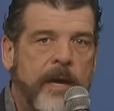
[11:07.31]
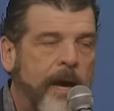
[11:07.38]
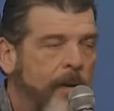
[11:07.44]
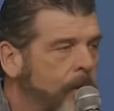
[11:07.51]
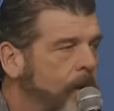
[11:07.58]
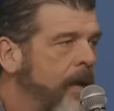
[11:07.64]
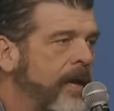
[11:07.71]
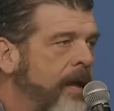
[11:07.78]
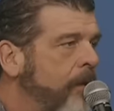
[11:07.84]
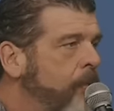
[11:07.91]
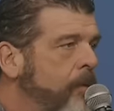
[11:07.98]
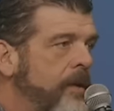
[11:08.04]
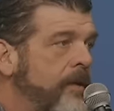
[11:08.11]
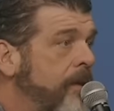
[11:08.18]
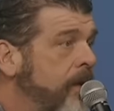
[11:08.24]
I want to I
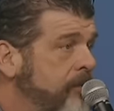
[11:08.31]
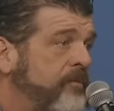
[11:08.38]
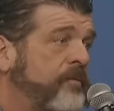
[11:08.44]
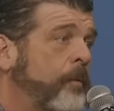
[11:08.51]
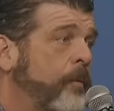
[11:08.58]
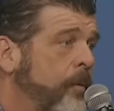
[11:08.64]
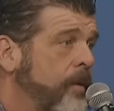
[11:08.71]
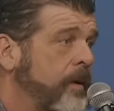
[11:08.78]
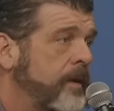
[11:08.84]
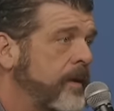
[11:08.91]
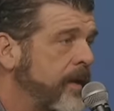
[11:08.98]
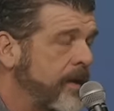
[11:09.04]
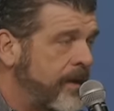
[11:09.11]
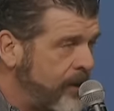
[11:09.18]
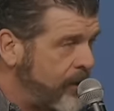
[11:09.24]
want to leap forward
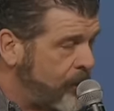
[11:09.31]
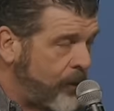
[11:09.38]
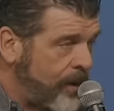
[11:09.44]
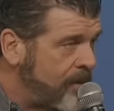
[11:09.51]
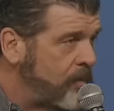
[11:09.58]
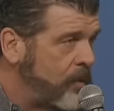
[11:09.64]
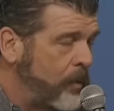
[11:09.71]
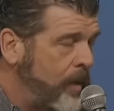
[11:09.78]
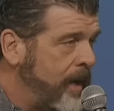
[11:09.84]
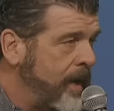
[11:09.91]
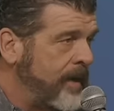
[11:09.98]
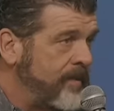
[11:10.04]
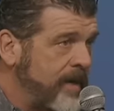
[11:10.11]
in an incredible way.